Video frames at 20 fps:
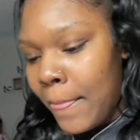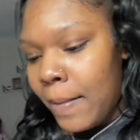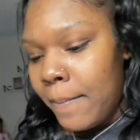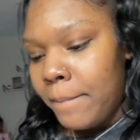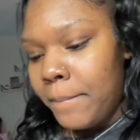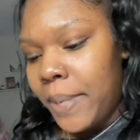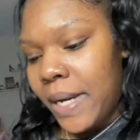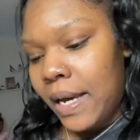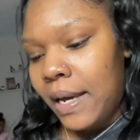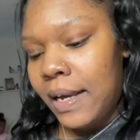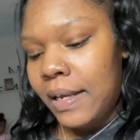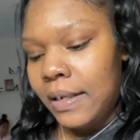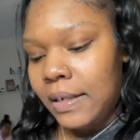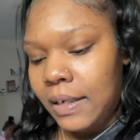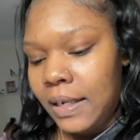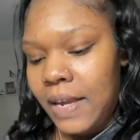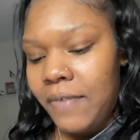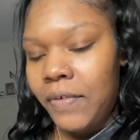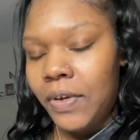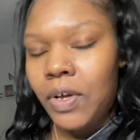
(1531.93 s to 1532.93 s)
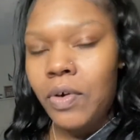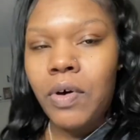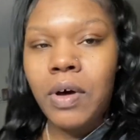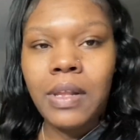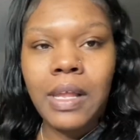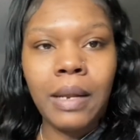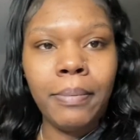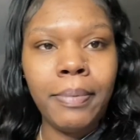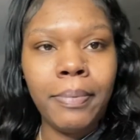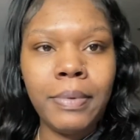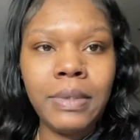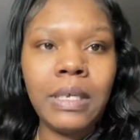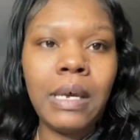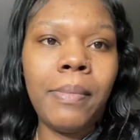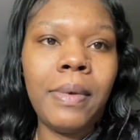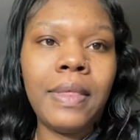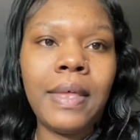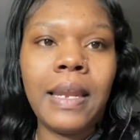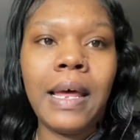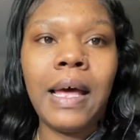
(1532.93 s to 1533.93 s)
but even though a lot of people tell
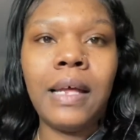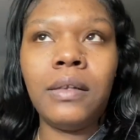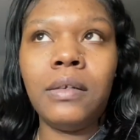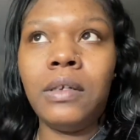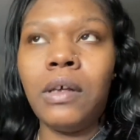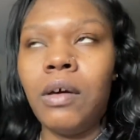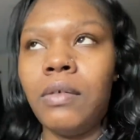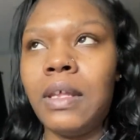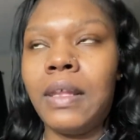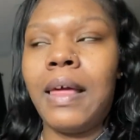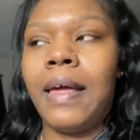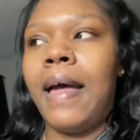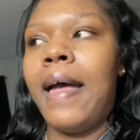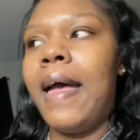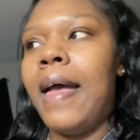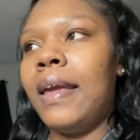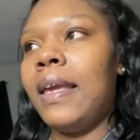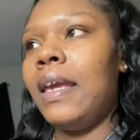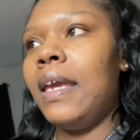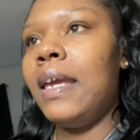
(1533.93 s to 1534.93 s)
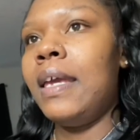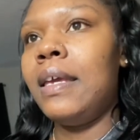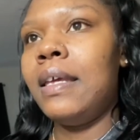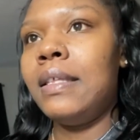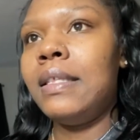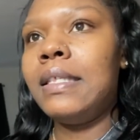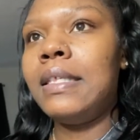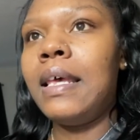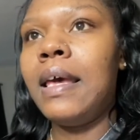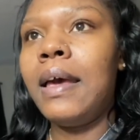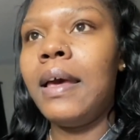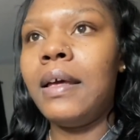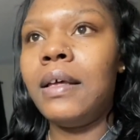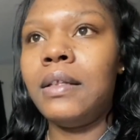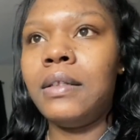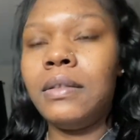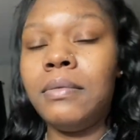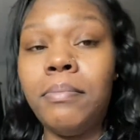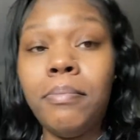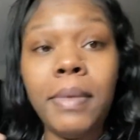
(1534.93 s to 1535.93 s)
me that I don't look like I had kids,
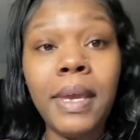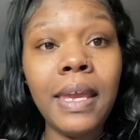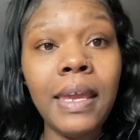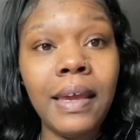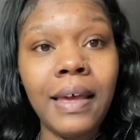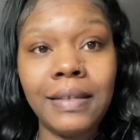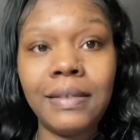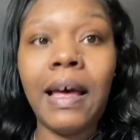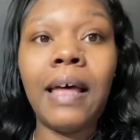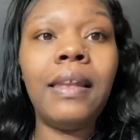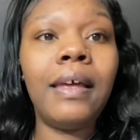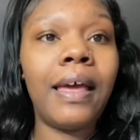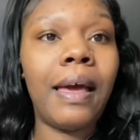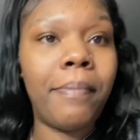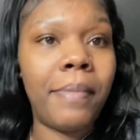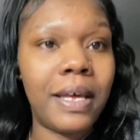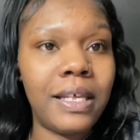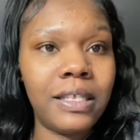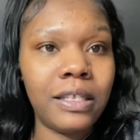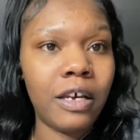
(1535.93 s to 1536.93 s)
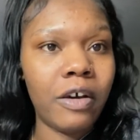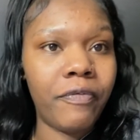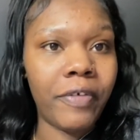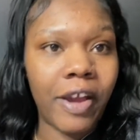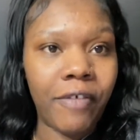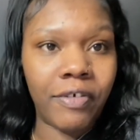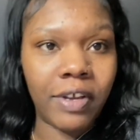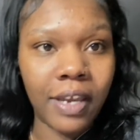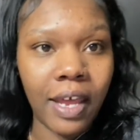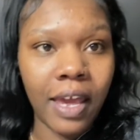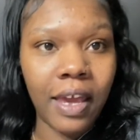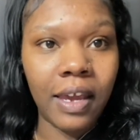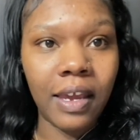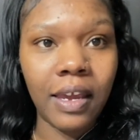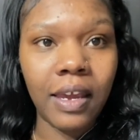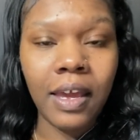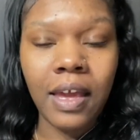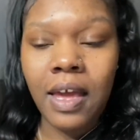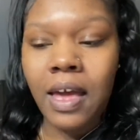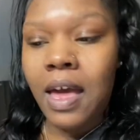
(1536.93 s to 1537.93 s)
me, because I look at myself every
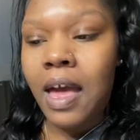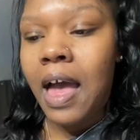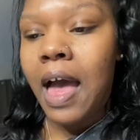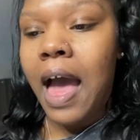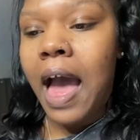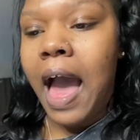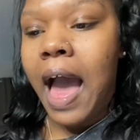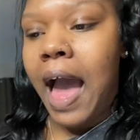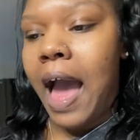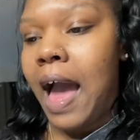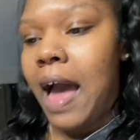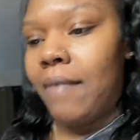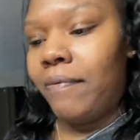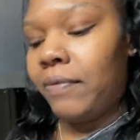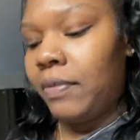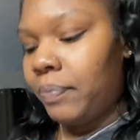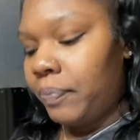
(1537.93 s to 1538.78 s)
day, I've